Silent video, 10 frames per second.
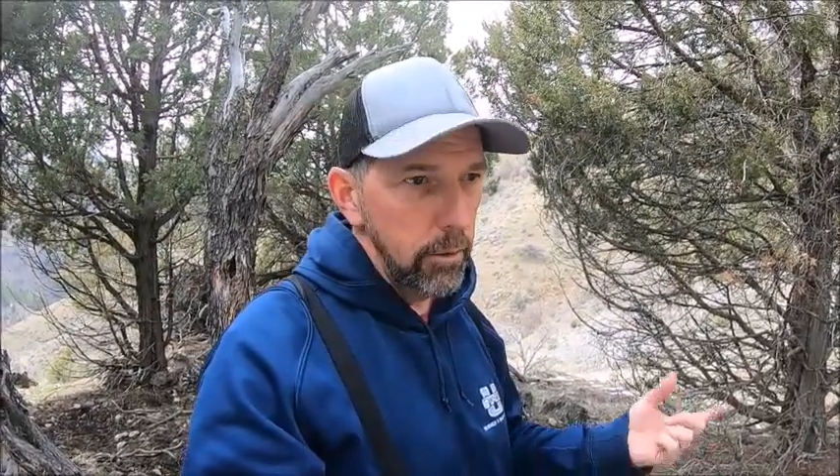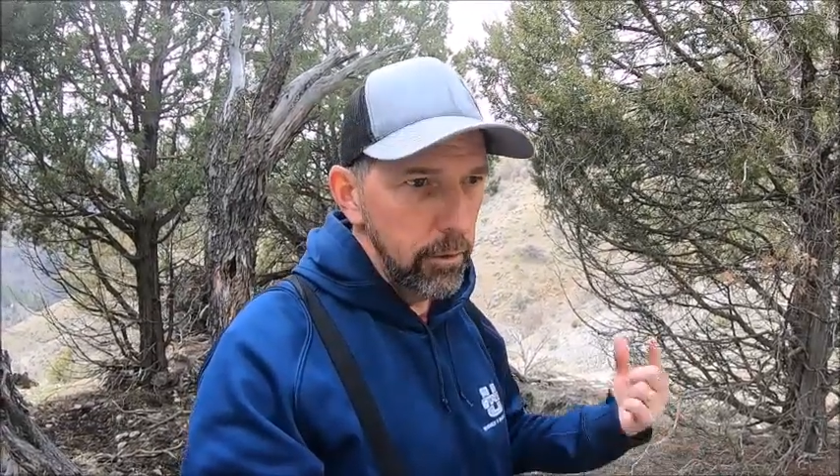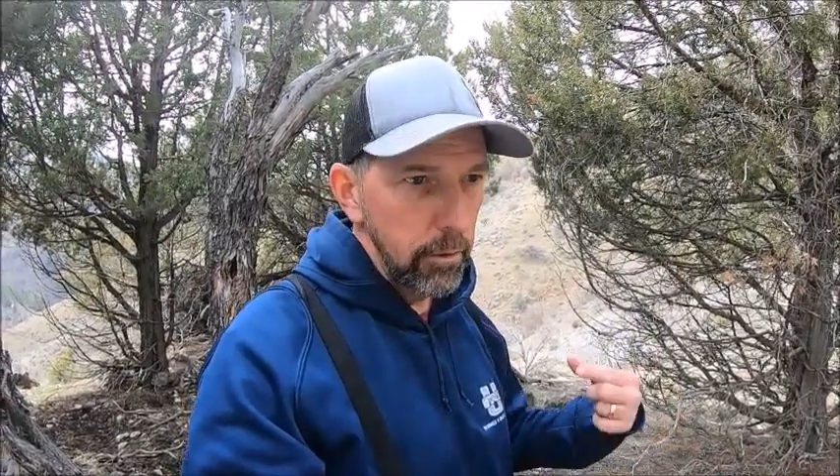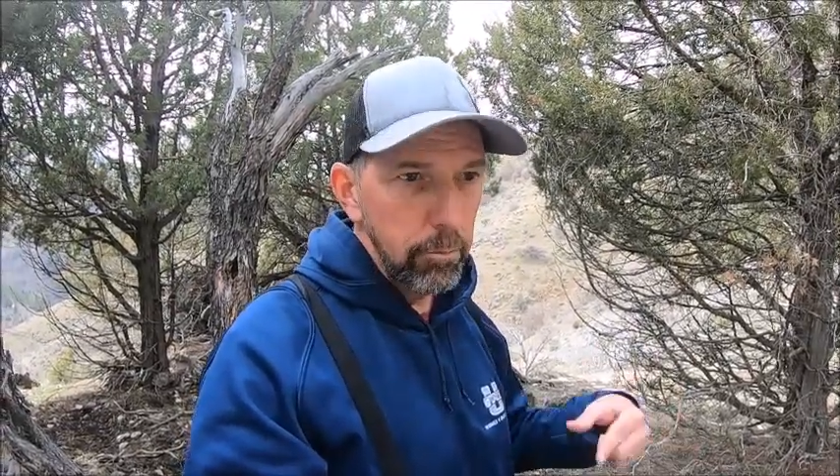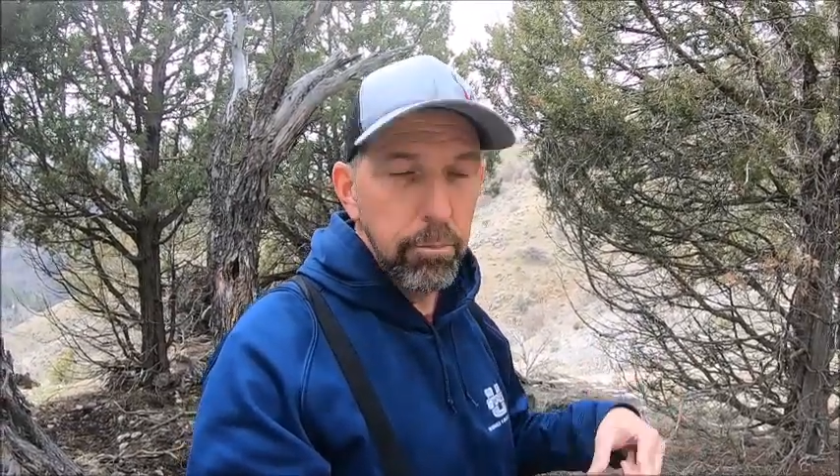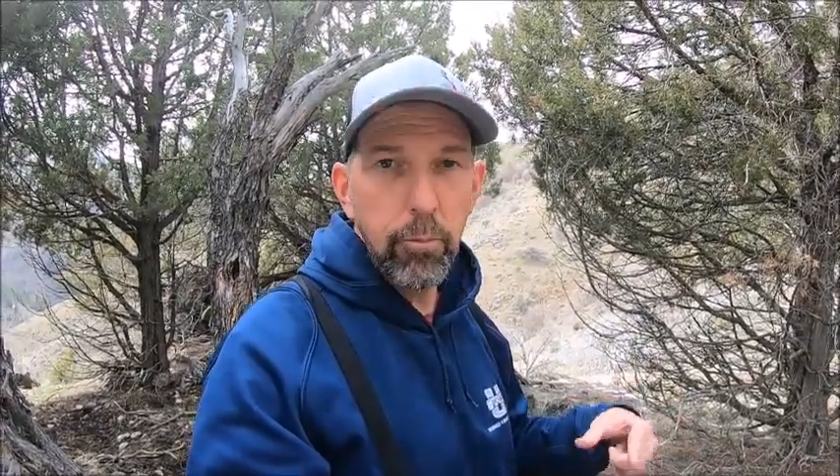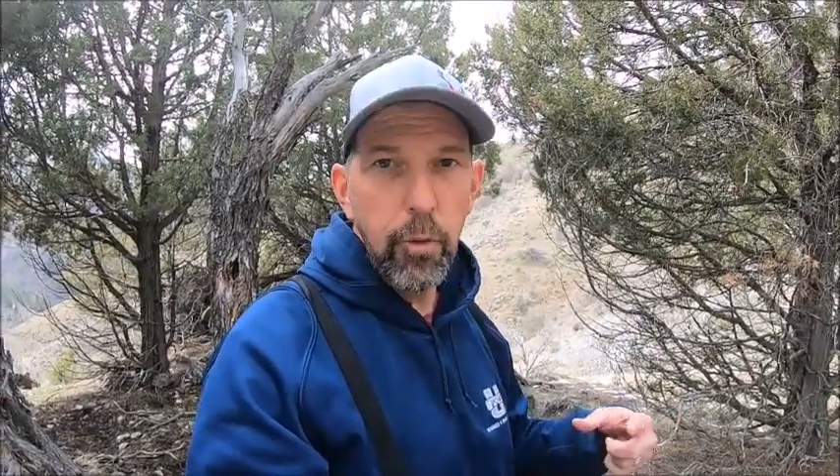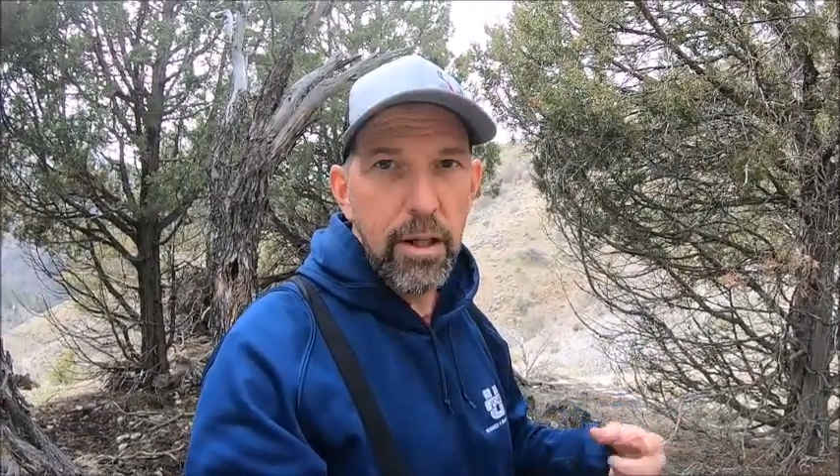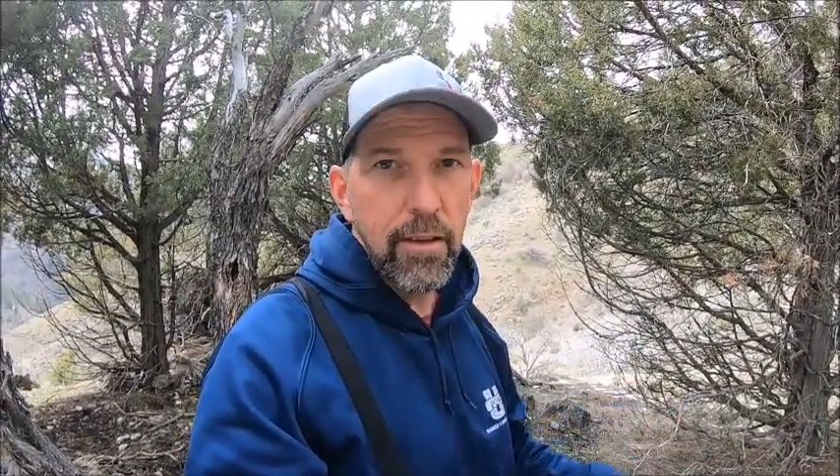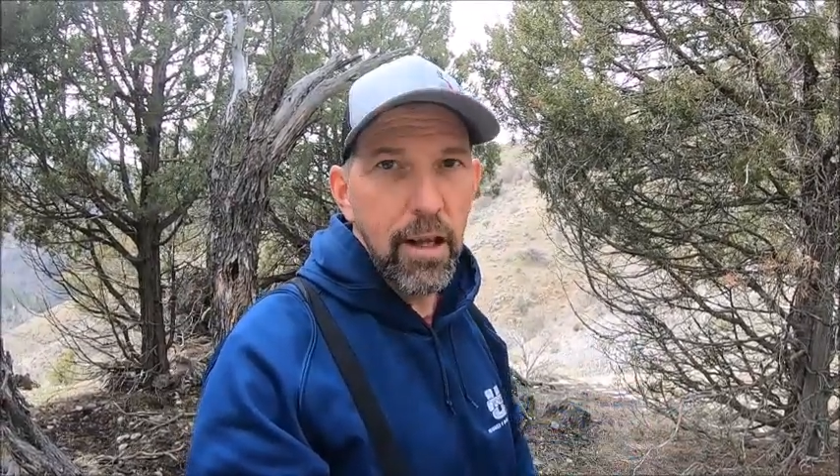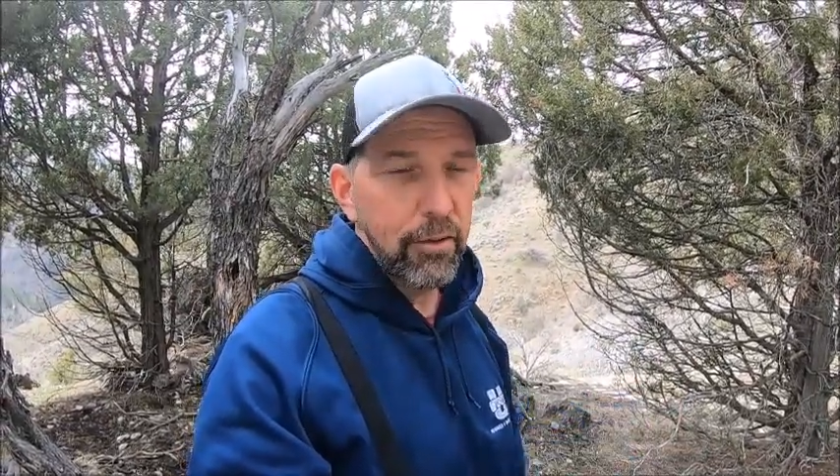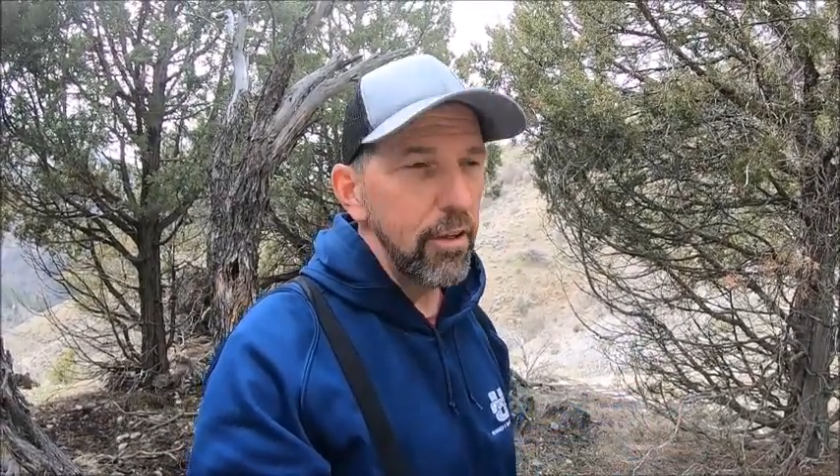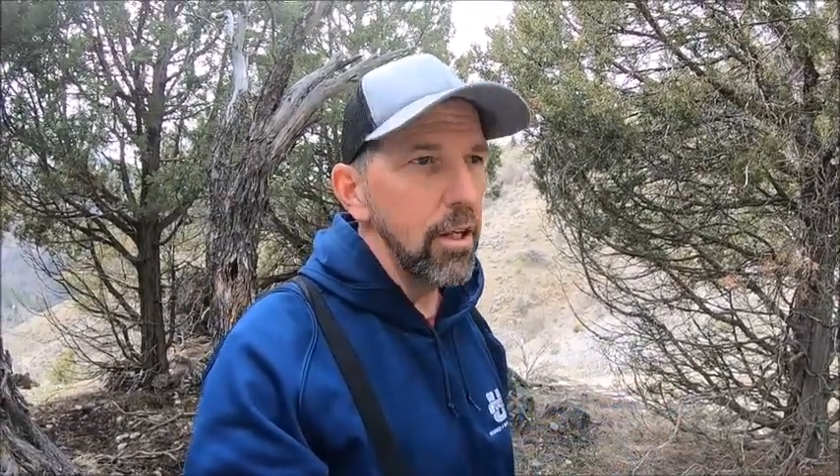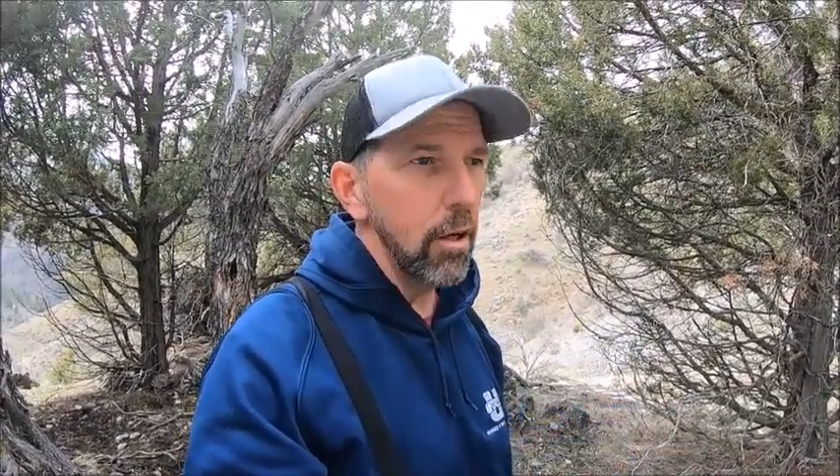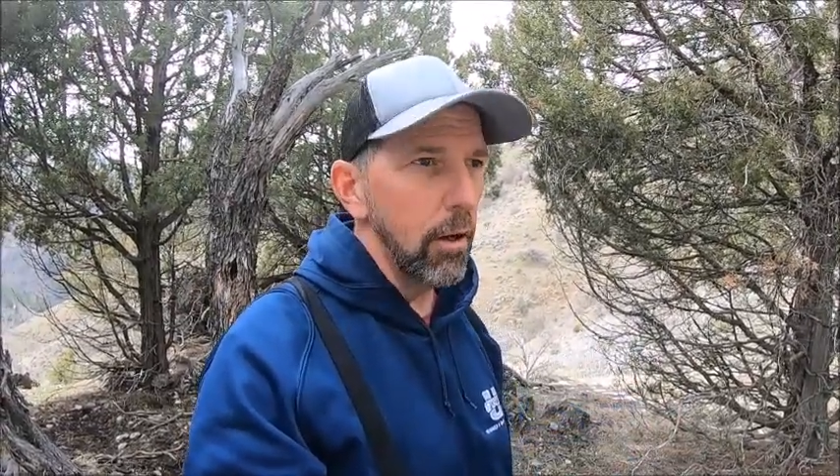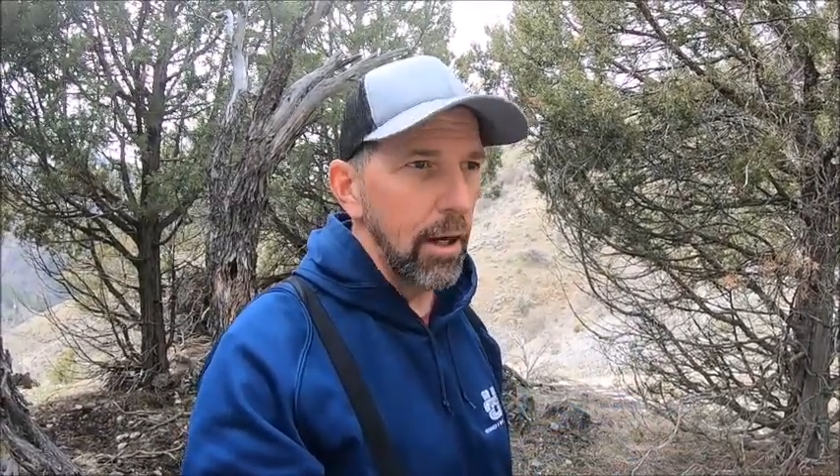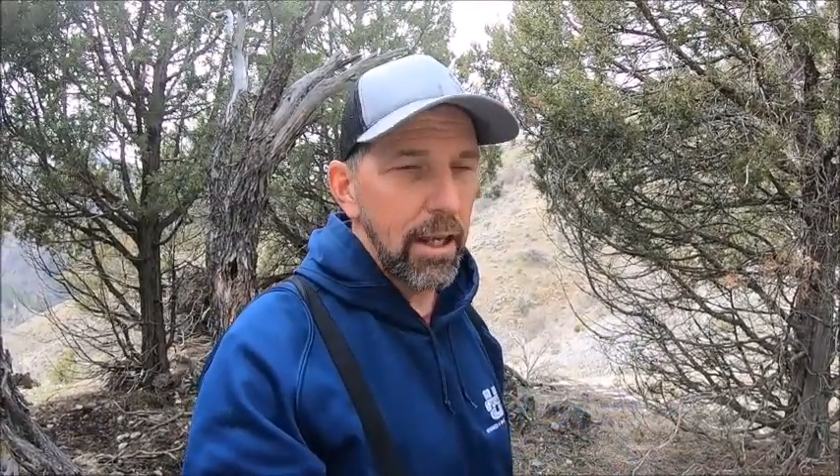to read the SD card.